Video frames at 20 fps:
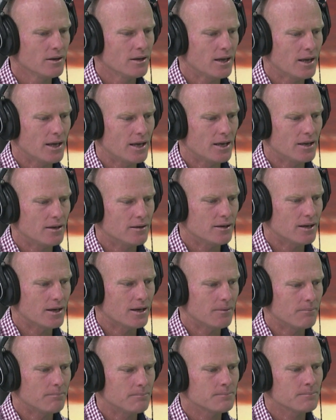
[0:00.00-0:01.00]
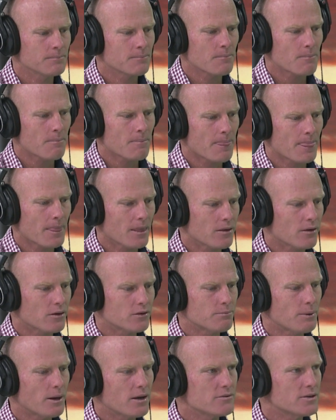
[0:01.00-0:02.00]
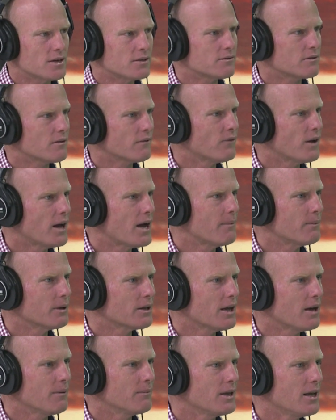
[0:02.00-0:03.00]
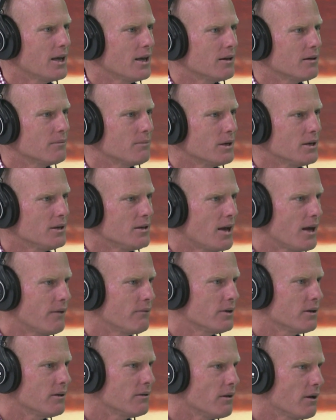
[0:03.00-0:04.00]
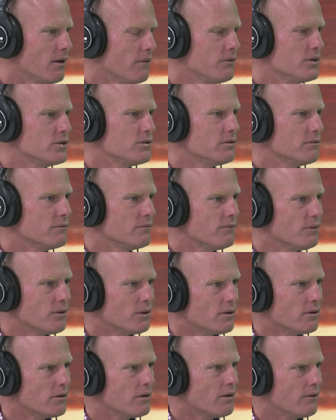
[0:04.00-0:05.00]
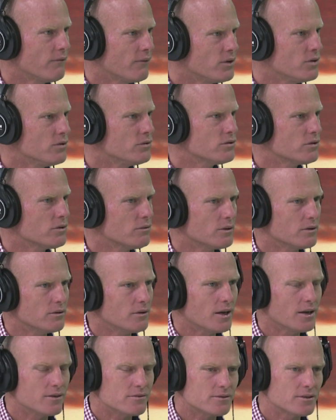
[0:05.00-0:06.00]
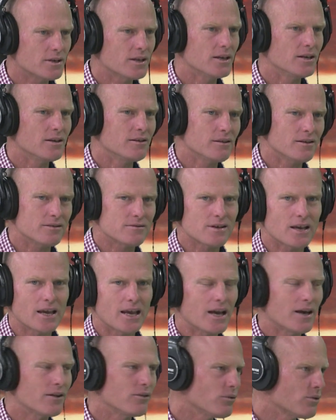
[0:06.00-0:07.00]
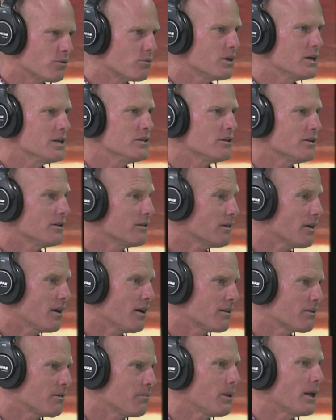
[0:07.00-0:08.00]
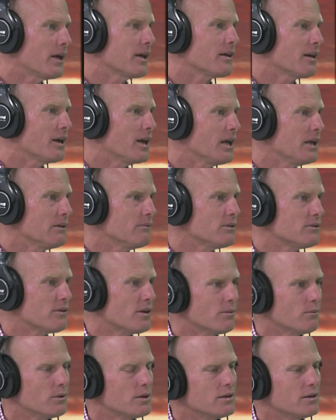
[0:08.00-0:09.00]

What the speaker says: And I suppose that's the farmer coming out in me, having a vision for the future and seeing the town or the region as a blank canvas that we